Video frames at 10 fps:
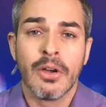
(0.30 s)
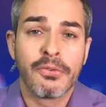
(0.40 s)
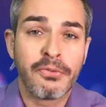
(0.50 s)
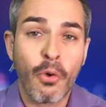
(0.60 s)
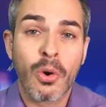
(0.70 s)

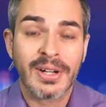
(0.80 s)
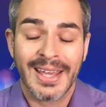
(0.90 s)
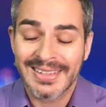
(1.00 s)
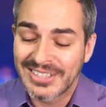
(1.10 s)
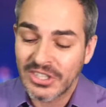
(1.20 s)
Ford
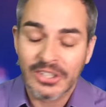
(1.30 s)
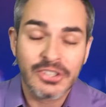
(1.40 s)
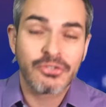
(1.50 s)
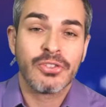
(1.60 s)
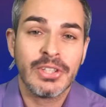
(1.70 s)
had
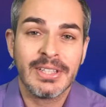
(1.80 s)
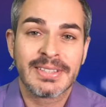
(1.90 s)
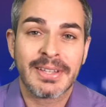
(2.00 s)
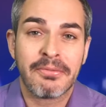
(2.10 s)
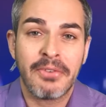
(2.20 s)
just
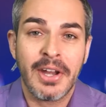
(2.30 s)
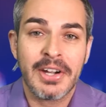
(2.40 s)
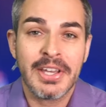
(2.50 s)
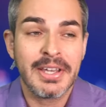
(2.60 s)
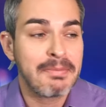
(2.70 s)
released a
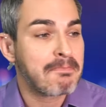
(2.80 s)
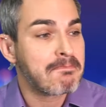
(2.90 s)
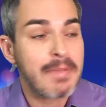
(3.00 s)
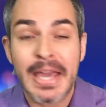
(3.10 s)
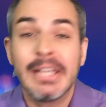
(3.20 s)
very
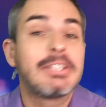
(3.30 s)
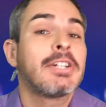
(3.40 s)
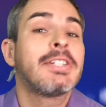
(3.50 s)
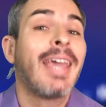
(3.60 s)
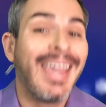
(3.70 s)

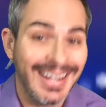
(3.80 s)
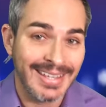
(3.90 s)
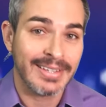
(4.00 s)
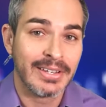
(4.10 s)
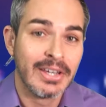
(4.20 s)

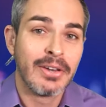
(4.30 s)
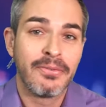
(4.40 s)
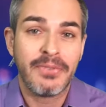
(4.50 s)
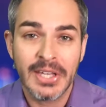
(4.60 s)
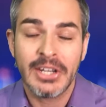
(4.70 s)
entertaining
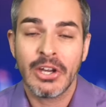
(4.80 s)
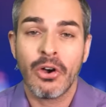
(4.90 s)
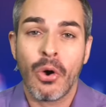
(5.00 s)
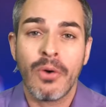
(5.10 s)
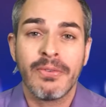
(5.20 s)
video
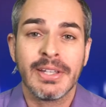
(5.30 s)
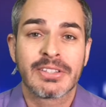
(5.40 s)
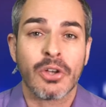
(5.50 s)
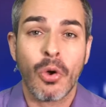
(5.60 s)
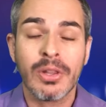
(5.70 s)
of
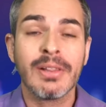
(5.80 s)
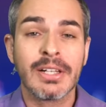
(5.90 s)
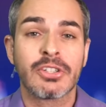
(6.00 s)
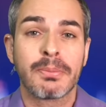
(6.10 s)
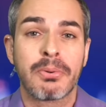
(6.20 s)
its
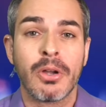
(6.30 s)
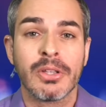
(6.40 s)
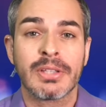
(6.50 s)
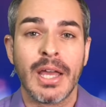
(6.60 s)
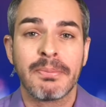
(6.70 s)
all-electric
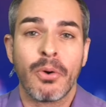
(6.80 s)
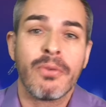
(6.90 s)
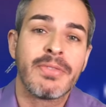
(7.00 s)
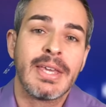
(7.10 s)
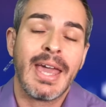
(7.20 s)
prototype
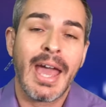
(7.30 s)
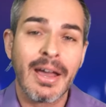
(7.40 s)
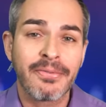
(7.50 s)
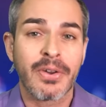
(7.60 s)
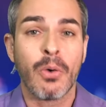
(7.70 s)
of the
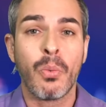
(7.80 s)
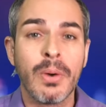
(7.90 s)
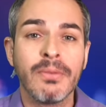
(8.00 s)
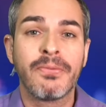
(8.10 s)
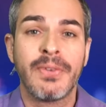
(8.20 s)

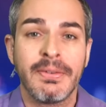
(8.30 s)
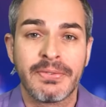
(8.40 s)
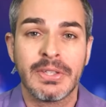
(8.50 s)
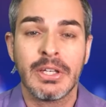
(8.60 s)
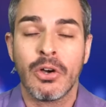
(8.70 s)

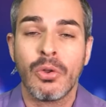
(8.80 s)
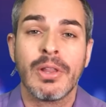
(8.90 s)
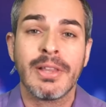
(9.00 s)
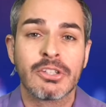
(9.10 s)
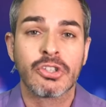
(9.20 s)
F-150
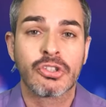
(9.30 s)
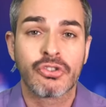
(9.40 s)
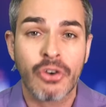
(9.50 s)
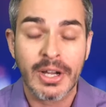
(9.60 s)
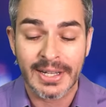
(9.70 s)
all-electric
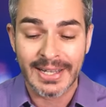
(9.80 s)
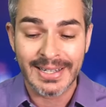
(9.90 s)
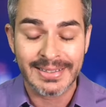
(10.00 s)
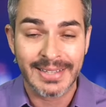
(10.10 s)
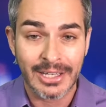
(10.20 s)
truck. And I
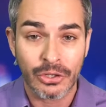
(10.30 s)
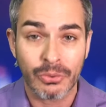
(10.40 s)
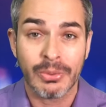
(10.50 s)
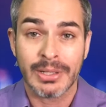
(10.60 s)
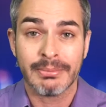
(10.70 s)
gotta tell you,
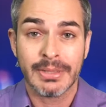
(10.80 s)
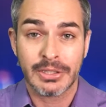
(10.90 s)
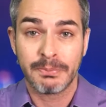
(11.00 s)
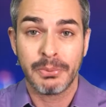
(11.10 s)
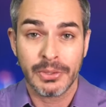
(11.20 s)
well,
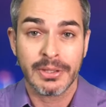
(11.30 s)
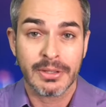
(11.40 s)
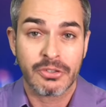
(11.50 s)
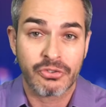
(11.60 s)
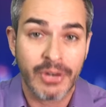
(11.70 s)
it's pulling
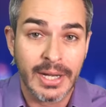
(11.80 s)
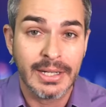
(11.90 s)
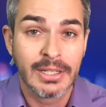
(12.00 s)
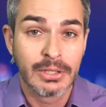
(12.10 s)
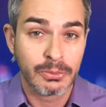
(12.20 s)
the
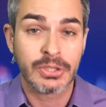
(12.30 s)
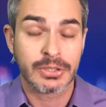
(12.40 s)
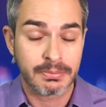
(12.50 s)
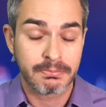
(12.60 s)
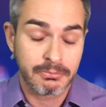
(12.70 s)
train, which
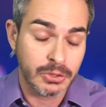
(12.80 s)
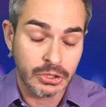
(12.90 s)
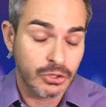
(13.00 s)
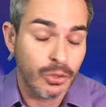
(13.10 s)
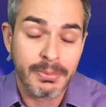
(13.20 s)

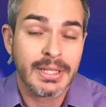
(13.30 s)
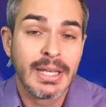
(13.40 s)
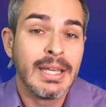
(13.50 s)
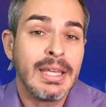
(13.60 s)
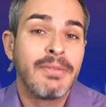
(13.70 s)
is cool, but
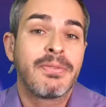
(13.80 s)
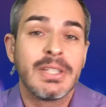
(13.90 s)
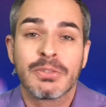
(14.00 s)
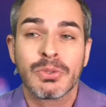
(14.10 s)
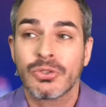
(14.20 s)
if
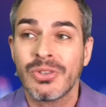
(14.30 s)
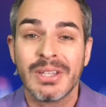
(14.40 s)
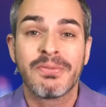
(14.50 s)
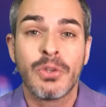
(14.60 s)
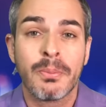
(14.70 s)
this was
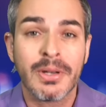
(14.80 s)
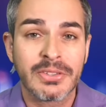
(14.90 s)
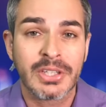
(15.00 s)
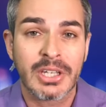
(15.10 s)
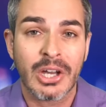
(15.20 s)
only a few
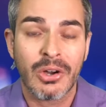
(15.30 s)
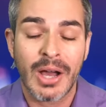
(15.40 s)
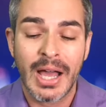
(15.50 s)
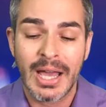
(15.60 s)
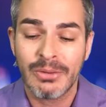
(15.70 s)
months ago,
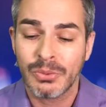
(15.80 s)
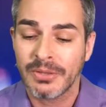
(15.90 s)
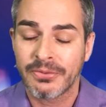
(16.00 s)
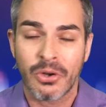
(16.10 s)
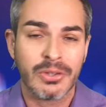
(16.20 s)
I would
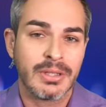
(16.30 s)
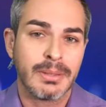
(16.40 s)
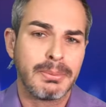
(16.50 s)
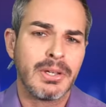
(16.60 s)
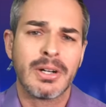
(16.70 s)
have called it
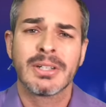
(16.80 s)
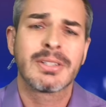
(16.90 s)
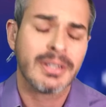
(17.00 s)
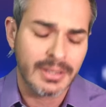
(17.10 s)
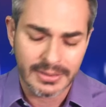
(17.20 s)
a PR
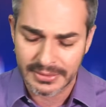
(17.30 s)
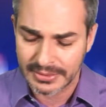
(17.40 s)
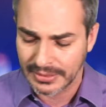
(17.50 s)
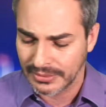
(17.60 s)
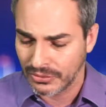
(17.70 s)
stunt,
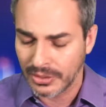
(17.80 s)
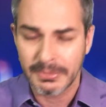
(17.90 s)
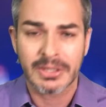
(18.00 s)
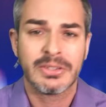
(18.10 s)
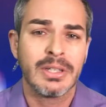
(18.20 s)
not a
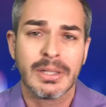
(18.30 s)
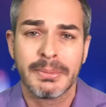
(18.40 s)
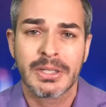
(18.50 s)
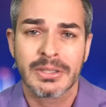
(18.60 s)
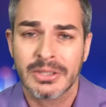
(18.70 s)
big deal,
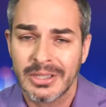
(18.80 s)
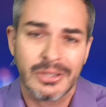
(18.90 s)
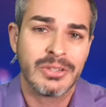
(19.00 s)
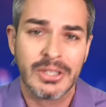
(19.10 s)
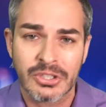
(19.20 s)
because, you
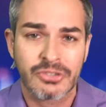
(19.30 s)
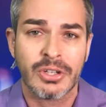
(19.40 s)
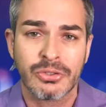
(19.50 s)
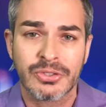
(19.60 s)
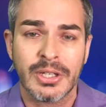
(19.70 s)
know, they're just
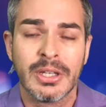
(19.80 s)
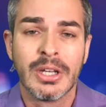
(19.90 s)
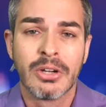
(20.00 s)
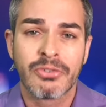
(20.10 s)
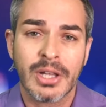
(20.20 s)
trying to stay
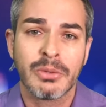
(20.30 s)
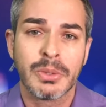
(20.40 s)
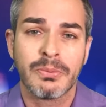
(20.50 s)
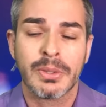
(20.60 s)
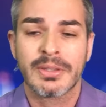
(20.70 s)

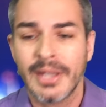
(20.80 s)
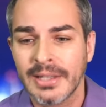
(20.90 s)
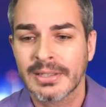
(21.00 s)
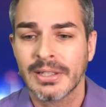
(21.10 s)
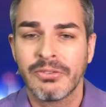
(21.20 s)
relevant with
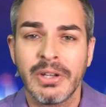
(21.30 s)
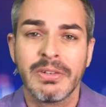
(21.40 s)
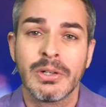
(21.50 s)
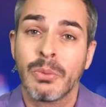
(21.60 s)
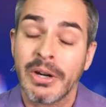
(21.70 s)
Tesla and
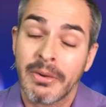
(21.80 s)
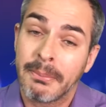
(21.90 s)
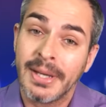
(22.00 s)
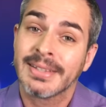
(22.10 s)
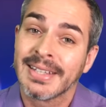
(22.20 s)
Rivian or whatever.
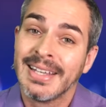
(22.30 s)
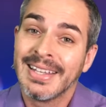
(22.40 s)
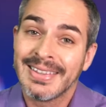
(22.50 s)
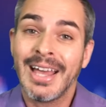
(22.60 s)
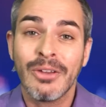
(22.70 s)
But
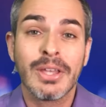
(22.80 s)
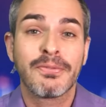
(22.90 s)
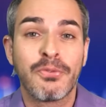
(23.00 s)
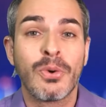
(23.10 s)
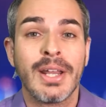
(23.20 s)
now
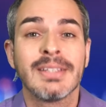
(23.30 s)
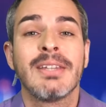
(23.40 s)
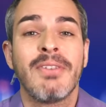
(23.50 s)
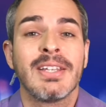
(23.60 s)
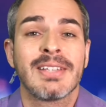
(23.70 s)
that Ford has
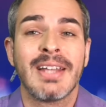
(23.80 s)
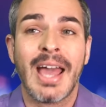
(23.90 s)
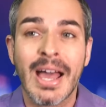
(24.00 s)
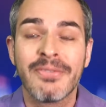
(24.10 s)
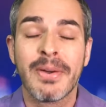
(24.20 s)
invested
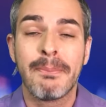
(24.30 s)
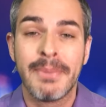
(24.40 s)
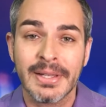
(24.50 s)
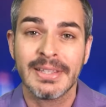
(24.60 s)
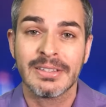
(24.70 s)
$500
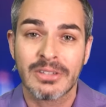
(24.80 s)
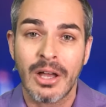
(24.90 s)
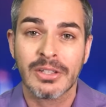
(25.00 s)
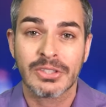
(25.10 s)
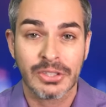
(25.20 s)
million into
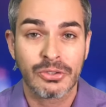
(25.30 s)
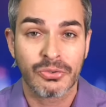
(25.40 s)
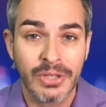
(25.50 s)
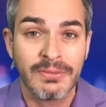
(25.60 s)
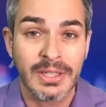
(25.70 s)

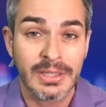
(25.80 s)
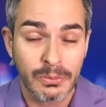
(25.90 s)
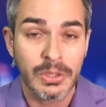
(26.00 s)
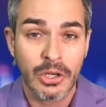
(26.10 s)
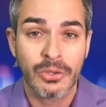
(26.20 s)
Rivian,
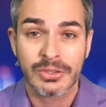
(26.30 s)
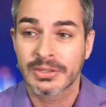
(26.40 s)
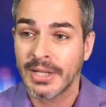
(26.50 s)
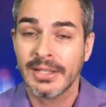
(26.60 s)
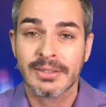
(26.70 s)
and we know
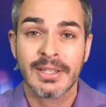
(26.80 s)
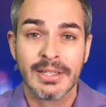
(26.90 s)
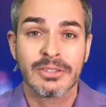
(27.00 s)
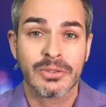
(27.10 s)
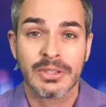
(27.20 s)
it's got its
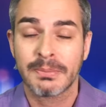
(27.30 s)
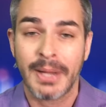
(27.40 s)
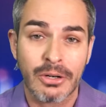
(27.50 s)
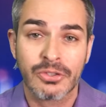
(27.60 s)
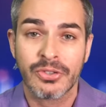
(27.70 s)
hands on its
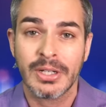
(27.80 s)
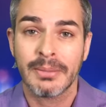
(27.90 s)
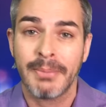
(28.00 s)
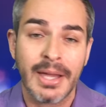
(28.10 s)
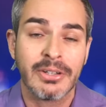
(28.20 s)
powertrain
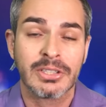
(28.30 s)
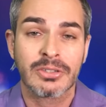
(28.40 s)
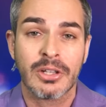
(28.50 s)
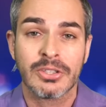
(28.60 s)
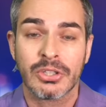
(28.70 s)
and battery
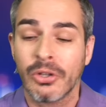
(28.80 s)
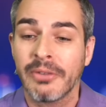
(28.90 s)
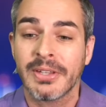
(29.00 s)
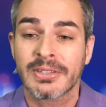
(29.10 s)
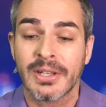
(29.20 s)
technology and all
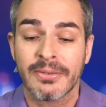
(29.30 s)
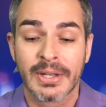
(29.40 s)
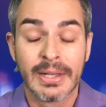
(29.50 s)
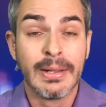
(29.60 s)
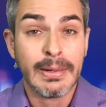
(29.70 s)
of that stuff,
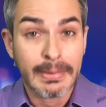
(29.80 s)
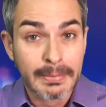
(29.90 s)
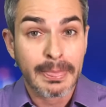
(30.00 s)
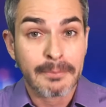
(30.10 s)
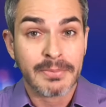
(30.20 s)

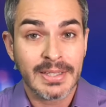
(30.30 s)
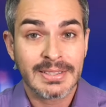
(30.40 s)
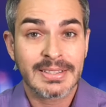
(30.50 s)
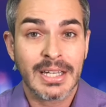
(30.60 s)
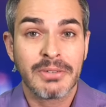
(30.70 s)
this
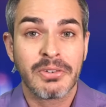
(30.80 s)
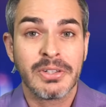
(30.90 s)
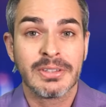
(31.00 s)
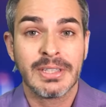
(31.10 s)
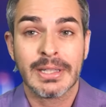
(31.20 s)
is kind of a
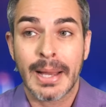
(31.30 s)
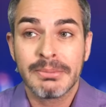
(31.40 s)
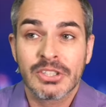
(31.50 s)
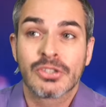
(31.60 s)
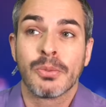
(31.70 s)
real deal.
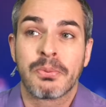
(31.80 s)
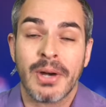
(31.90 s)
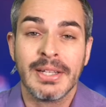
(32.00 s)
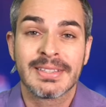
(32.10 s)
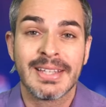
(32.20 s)
I'm just
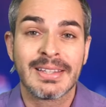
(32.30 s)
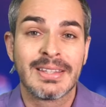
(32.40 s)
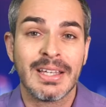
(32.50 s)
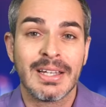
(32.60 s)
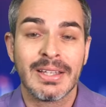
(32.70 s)
surprised
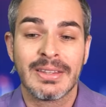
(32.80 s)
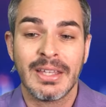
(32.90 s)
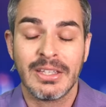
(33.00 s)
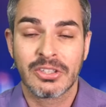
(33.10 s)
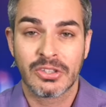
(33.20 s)
that
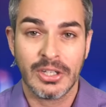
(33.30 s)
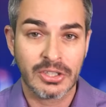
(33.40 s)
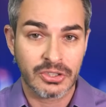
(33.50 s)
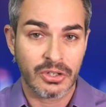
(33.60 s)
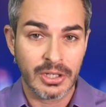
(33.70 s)
they're
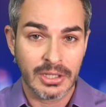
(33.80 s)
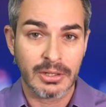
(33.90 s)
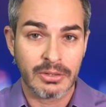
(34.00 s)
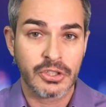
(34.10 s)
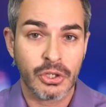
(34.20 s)

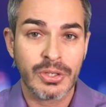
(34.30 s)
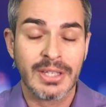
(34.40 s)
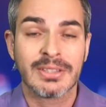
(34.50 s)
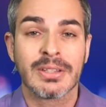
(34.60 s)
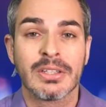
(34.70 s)
starting or
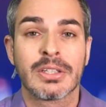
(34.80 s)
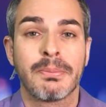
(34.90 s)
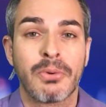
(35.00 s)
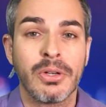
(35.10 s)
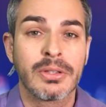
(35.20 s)
showcasing this
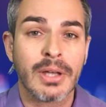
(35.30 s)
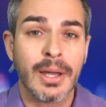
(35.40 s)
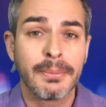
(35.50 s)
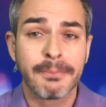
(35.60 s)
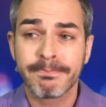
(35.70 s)

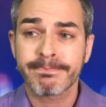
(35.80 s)
prototype